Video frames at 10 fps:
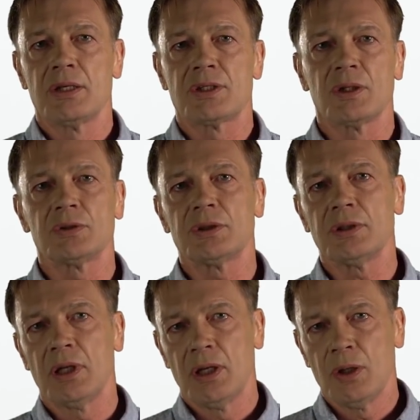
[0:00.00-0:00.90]

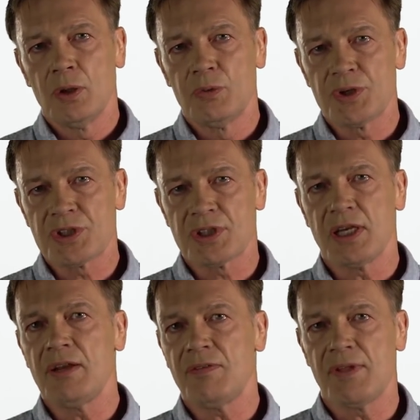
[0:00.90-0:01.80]
children who
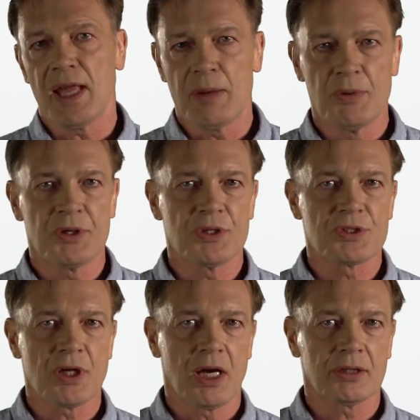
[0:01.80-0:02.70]
received the Edmonston
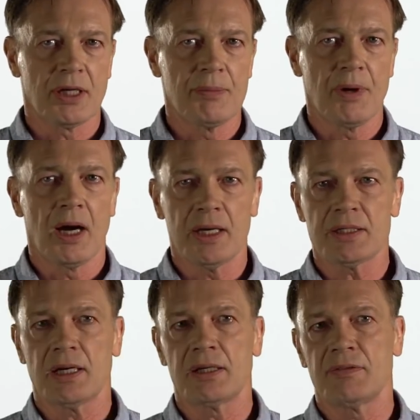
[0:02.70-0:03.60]
Zagreb high
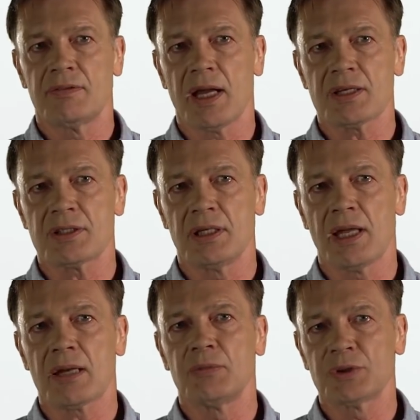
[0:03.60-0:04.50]
titer vaccine
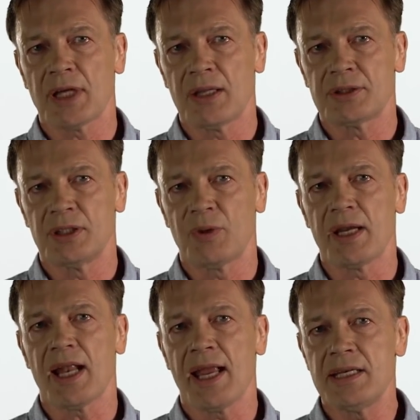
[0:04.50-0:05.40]
had a mortality
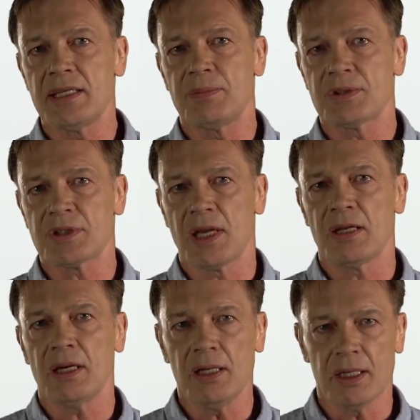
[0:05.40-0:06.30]
rate 80%
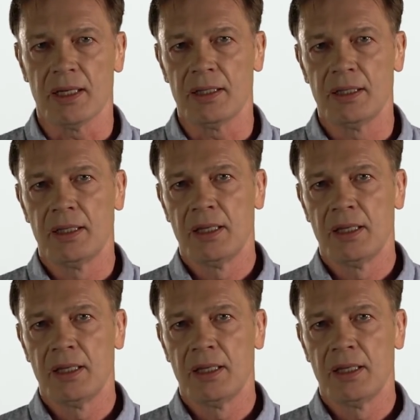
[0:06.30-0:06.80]
higher